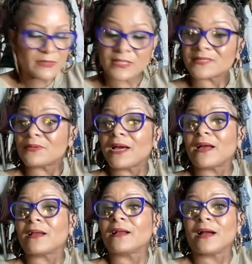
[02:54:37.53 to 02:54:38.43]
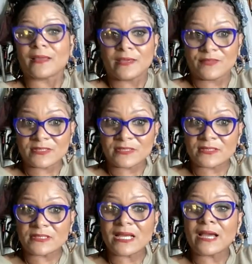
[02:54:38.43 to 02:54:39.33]
That's why God gave us
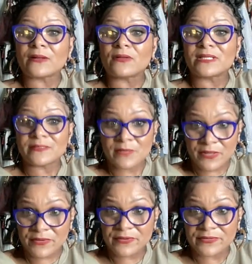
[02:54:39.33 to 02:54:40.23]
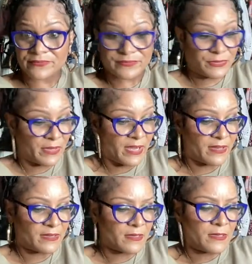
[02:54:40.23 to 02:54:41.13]
the title as mother. Okay.
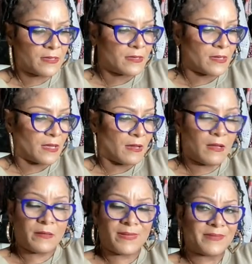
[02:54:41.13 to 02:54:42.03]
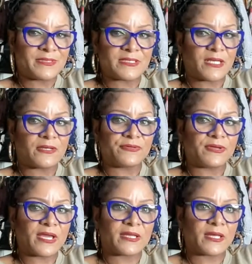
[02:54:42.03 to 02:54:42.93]
Now, all mamas ain't
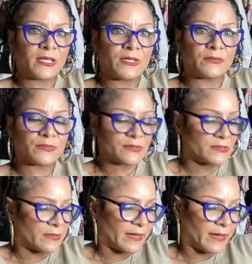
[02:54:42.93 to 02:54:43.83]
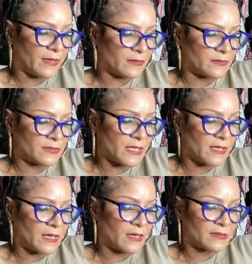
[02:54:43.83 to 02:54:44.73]
created equal, so I ain't going to say
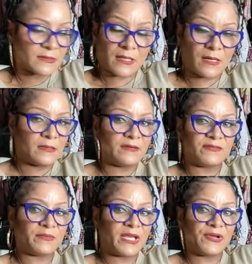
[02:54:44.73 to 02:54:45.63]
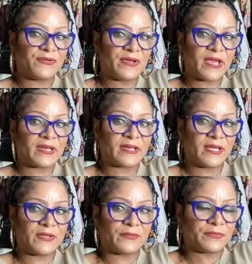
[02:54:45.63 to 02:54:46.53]
that because all of them ain't created
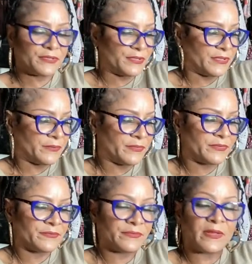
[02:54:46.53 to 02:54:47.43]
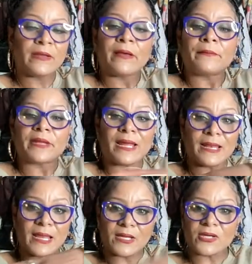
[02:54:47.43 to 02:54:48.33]
equal. You hear me? But I
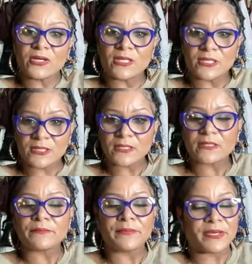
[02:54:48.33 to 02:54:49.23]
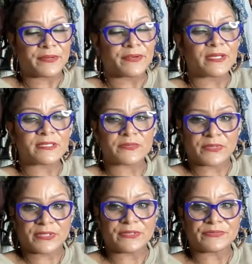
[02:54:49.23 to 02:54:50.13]
like early better as
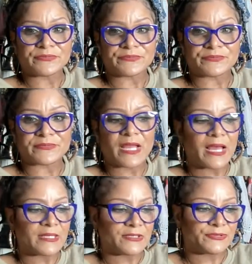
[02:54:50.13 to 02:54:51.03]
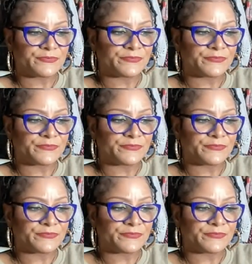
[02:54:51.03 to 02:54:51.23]
well. I do.